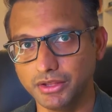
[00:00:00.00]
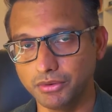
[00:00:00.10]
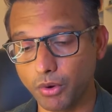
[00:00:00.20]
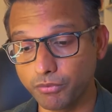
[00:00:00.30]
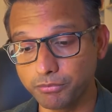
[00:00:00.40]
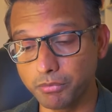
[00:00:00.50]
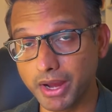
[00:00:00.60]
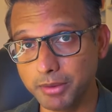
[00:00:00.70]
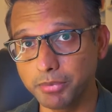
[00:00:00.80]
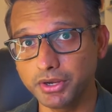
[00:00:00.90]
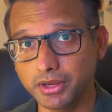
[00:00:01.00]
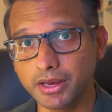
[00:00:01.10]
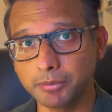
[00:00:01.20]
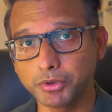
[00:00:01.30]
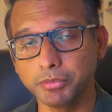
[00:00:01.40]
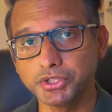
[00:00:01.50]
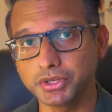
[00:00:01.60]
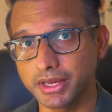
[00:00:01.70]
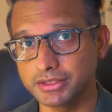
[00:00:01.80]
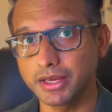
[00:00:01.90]
of my particular approbation
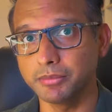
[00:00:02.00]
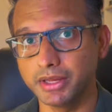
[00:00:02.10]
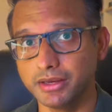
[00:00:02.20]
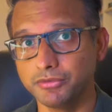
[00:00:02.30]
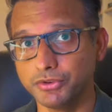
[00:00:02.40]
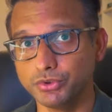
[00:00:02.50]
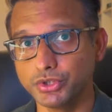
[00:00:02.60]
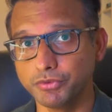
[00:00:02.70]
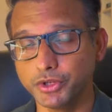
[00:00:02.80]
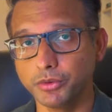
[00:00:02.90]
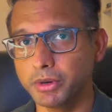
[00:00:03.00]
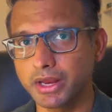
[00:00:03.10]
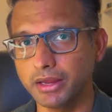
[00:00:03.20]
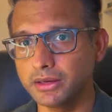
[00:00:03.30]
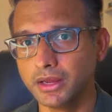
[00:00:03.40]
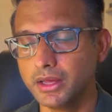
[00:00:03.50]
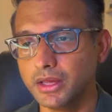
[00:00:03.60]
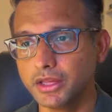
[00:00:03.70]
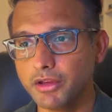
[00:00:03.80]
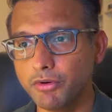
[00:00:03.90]
exam in a future video, but I'll
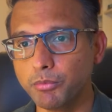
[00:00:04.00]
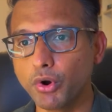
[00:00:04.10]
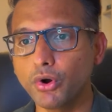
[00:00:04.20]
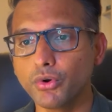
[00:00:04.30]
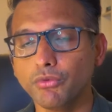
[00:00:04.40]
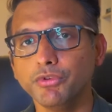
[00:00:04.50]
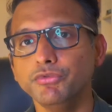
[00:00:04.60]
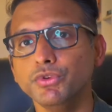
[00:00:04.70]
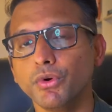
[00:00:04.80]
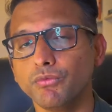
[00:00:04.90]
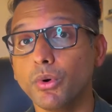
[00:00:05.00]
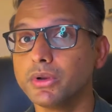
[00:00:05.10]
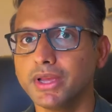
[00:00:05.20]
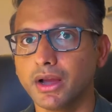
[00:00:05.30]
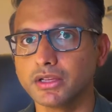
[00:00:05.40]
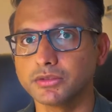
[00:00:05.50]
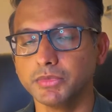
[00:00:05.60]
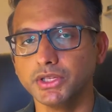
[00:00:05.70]
give a broad overview of what they asked me.